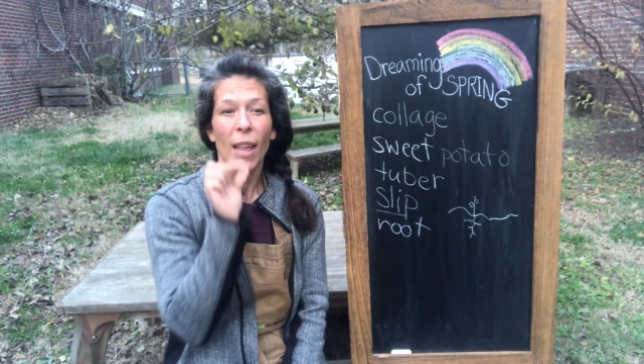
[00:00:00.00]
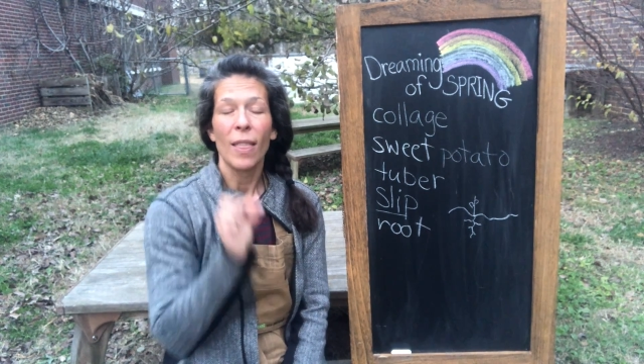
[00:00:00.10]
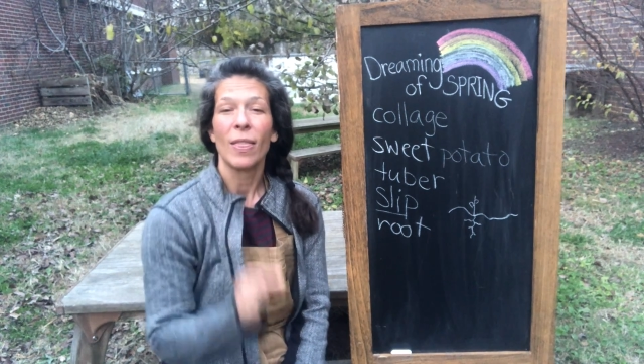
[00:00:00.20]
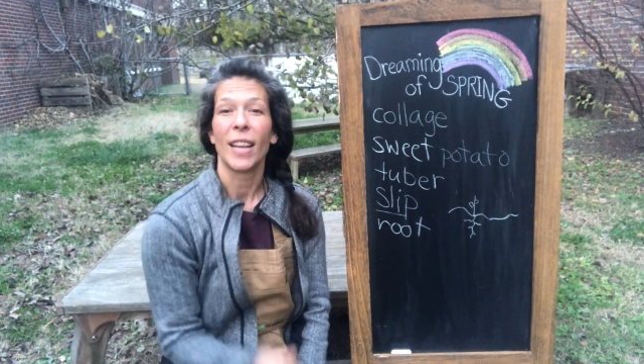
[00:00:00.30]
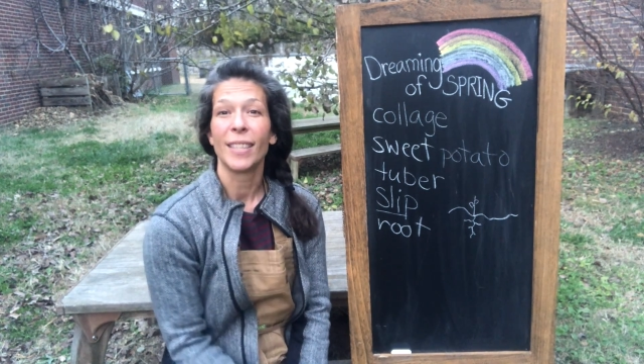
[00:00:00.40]

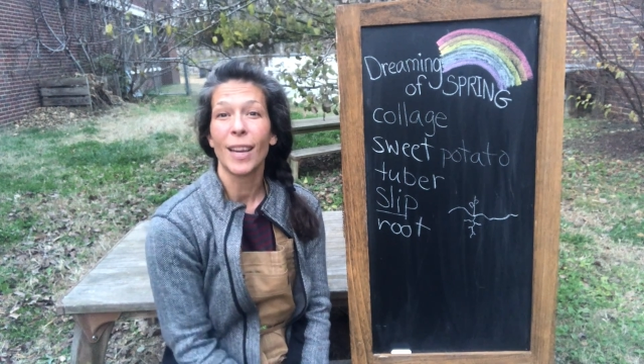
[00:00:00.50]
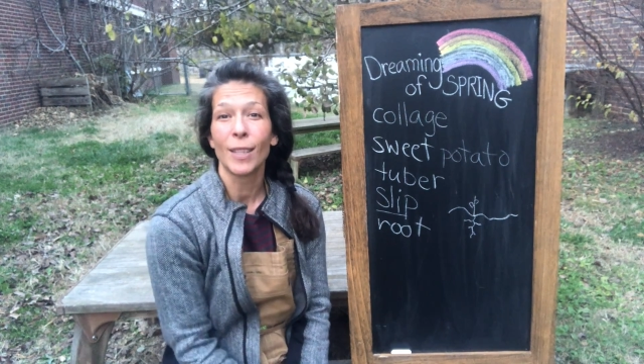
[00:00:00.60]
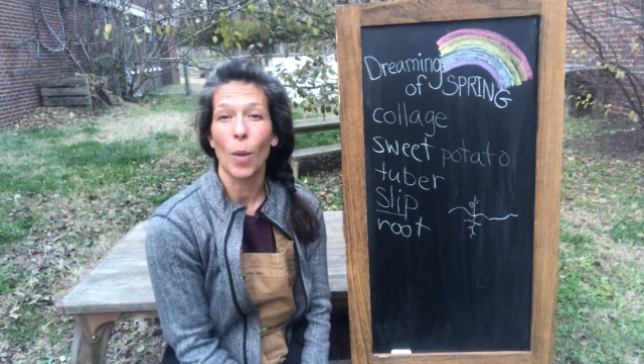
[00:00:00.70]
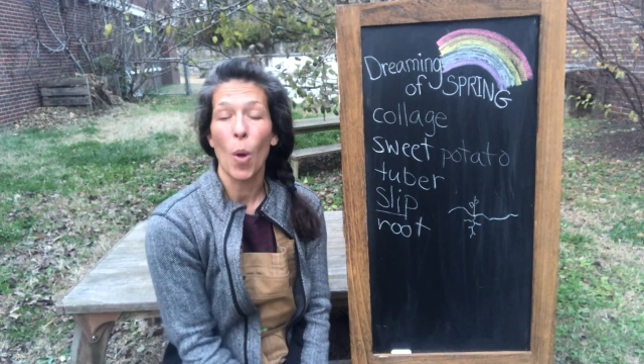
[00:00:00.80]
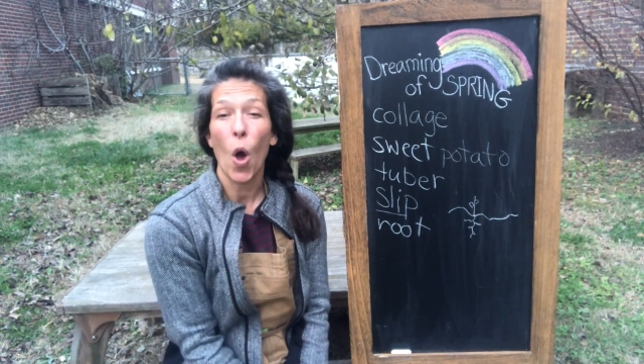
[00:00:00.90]
that sucks
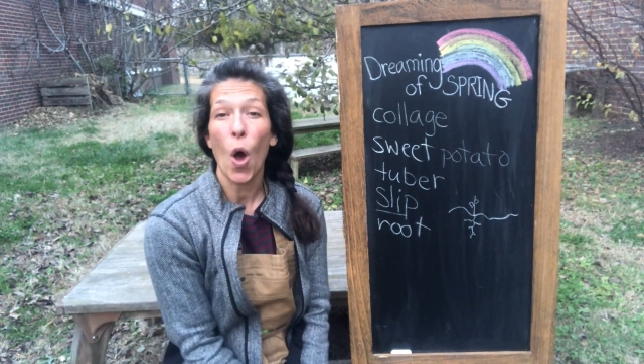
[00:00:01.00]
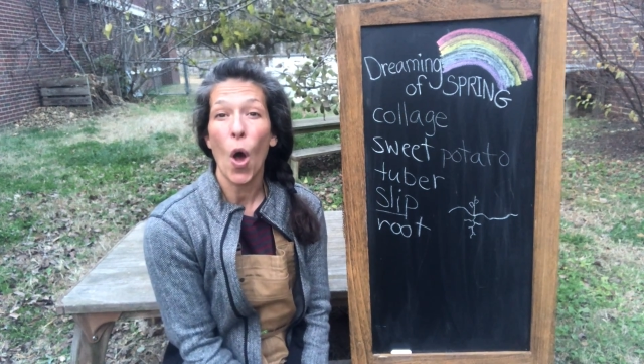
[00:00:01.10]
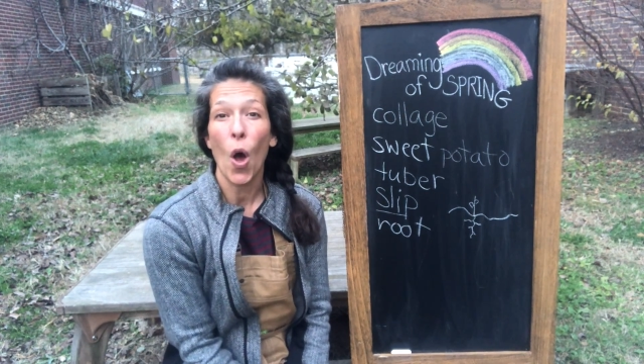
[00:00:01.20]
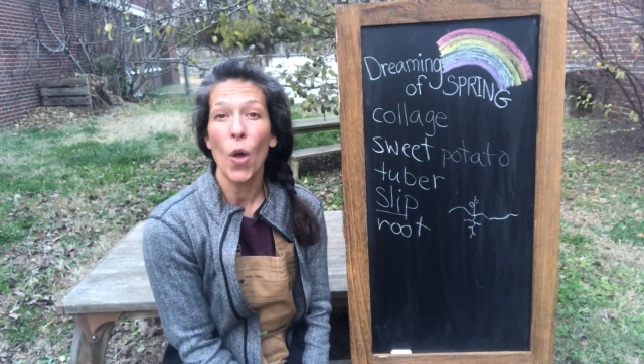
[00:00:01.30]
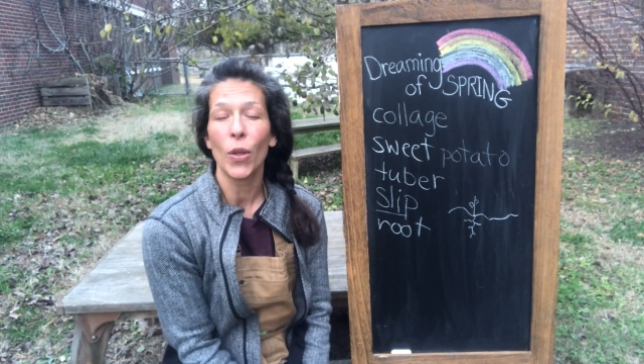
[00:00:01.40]
up
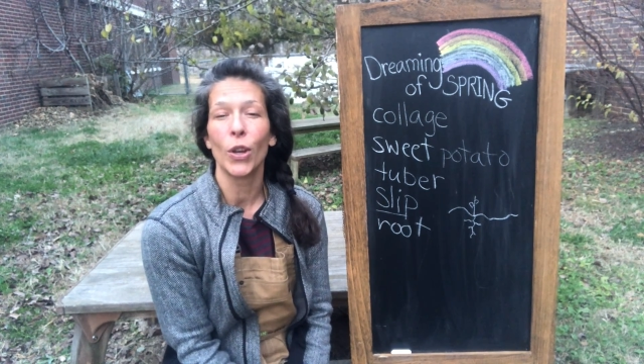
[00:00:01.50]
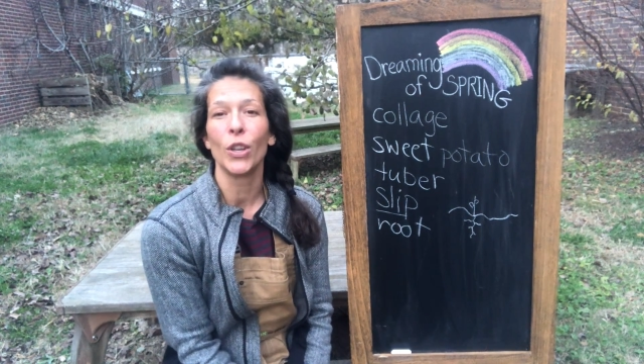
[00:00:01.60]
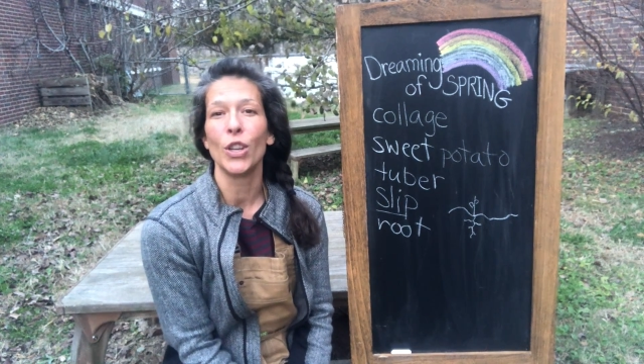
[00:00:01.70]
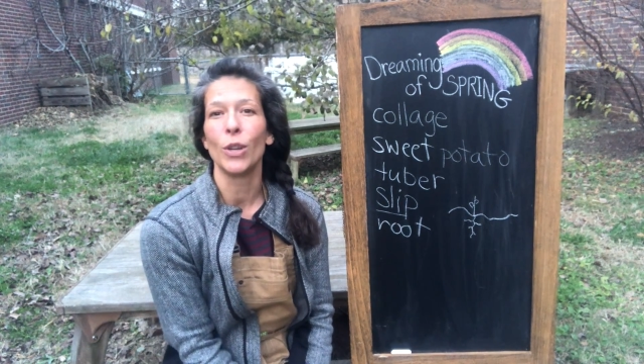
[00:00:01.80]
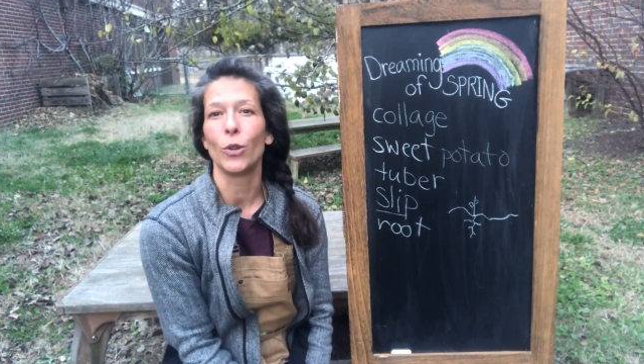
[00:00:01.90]
all the good
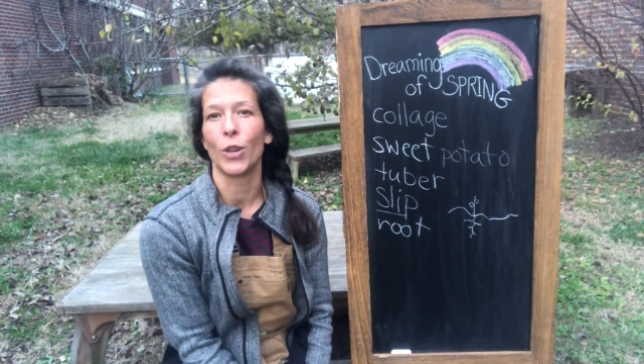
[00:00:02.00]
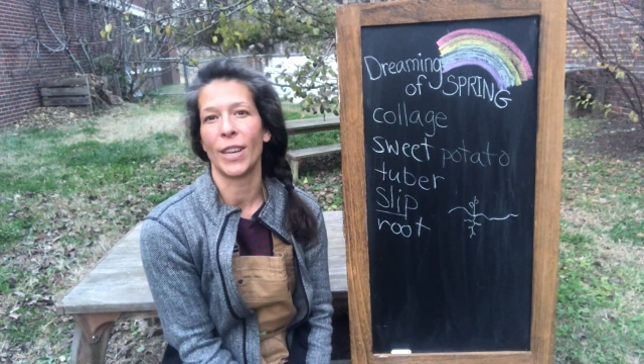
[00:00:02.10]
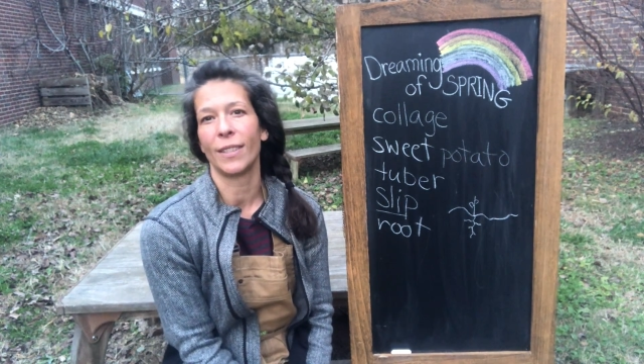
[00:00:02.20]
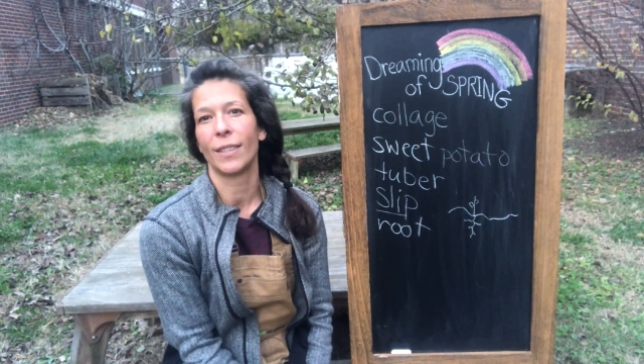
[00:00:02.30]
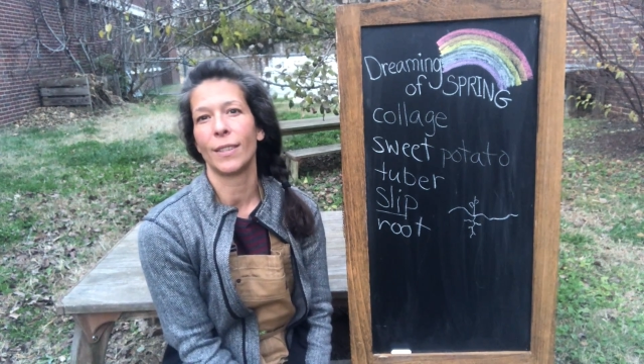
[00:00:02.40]

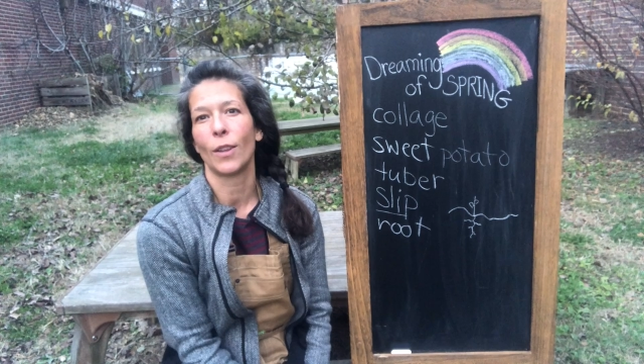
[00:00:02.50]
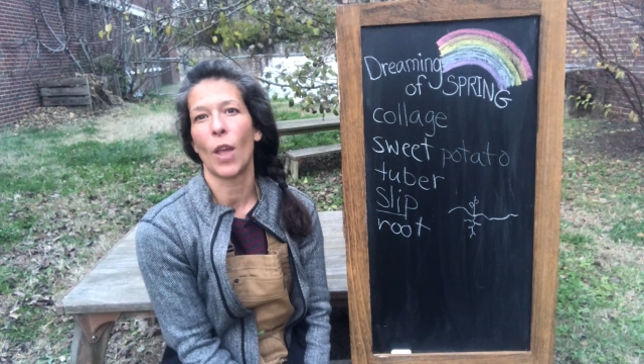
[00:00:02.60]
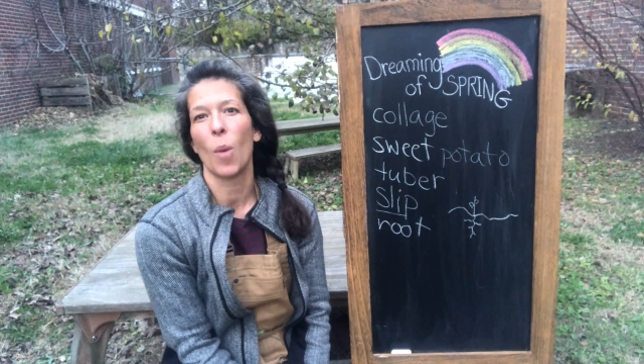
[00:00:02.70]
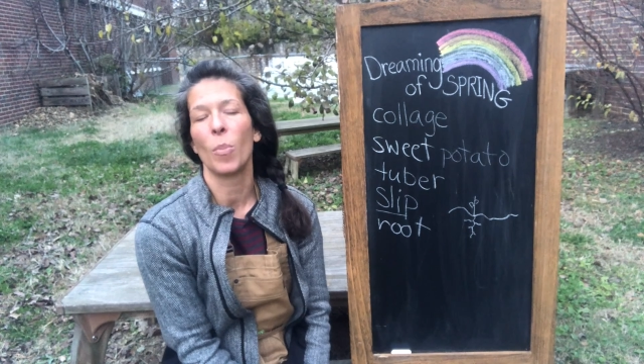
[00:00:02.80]
nutrients so that